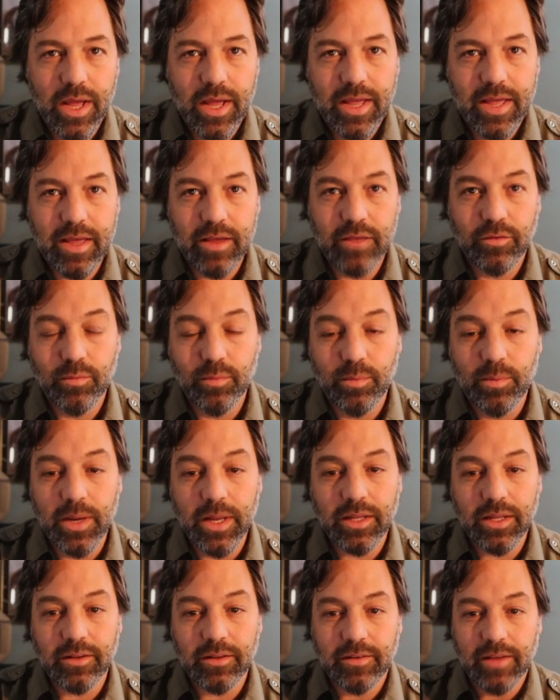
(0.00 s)
he is
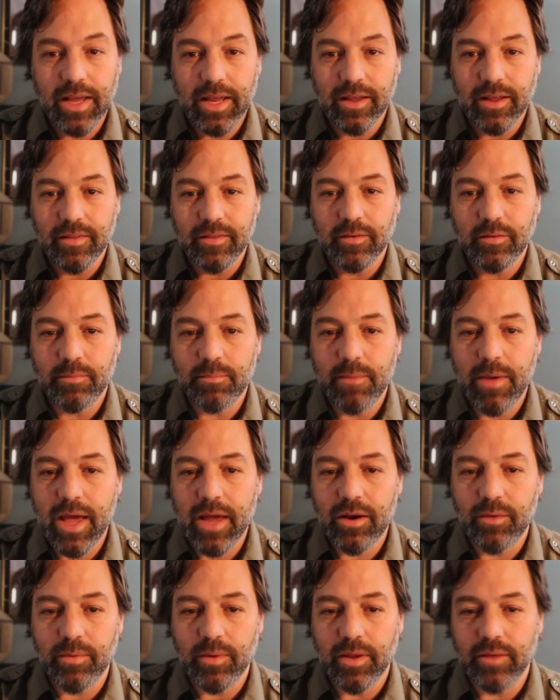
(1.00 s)
really taking this
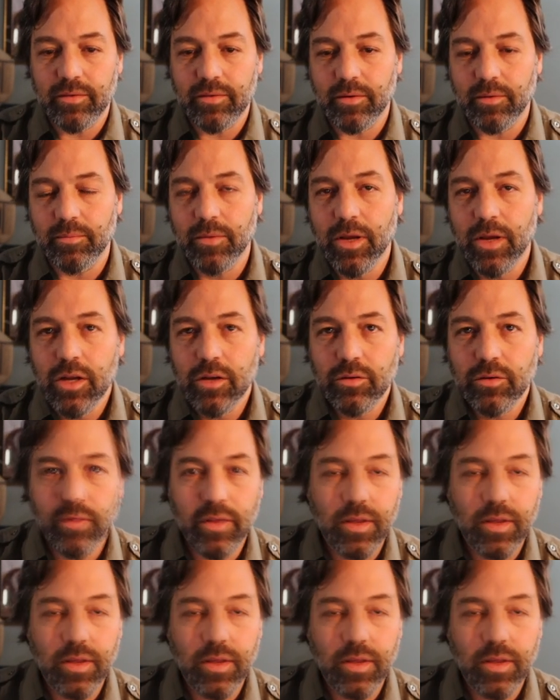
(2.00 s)
mannerism to the